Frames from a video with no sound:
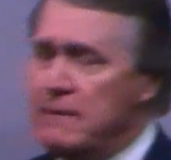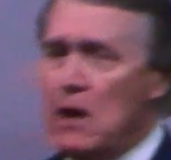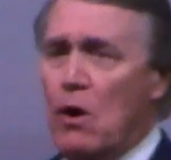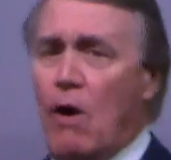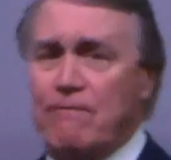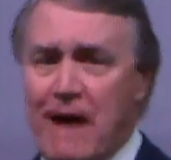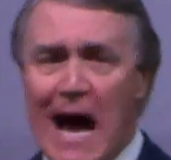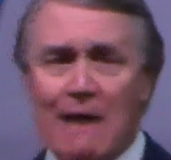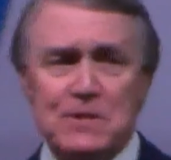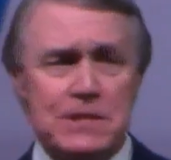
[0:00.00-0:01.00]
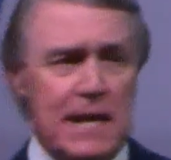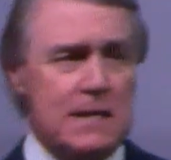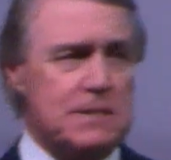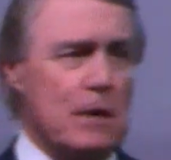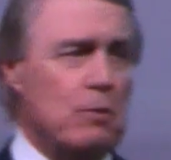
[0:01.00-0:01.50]
There are 5
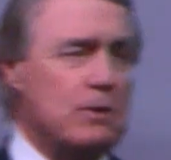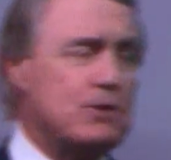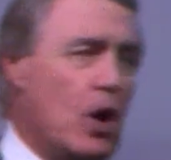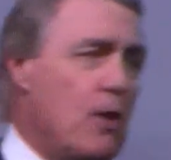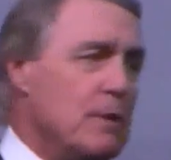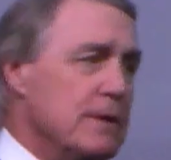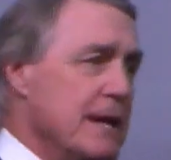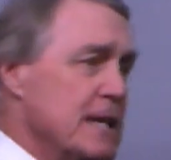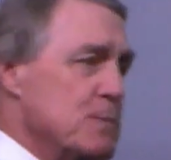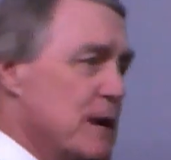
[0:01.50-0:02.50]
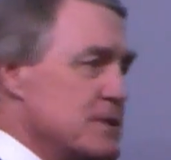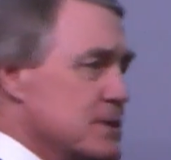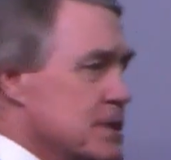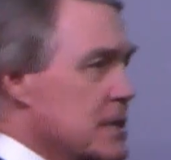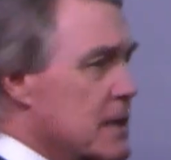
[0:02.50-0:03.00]
states that will determine the next
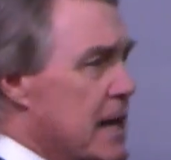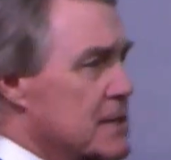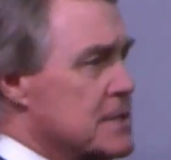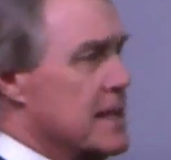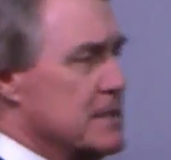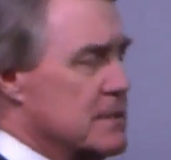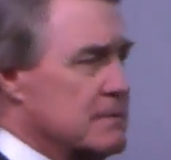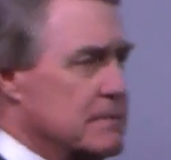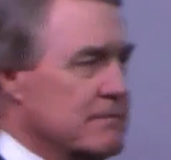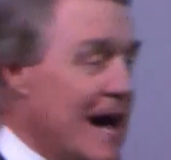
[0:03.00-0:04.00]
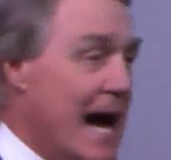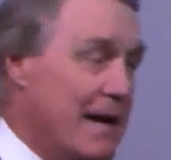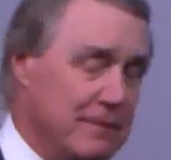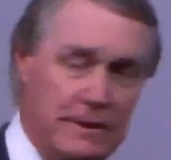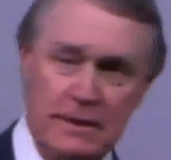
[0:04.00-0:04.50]
presidency in the United States.
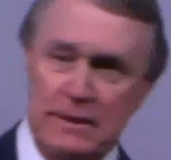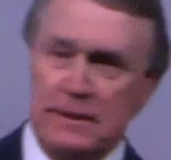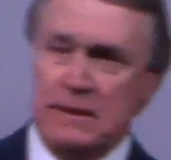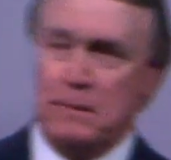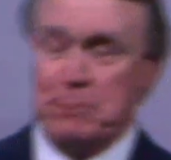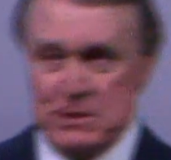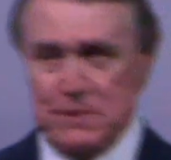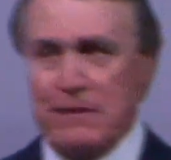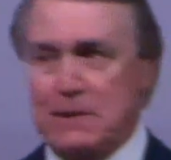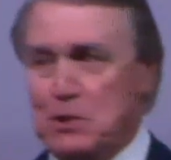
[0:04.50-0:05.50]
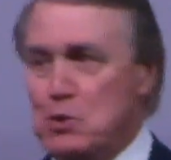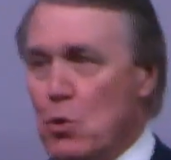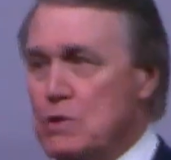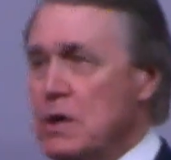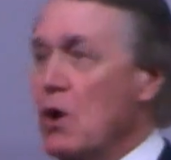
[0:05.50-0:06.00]
5. Pennsylvania and
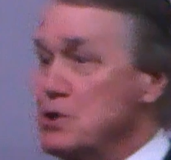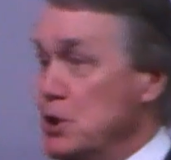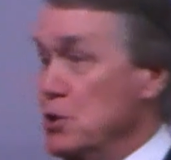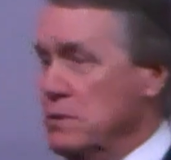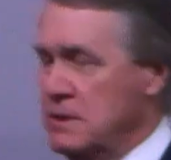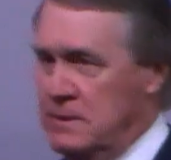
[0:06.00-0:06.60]
Georgia are 2.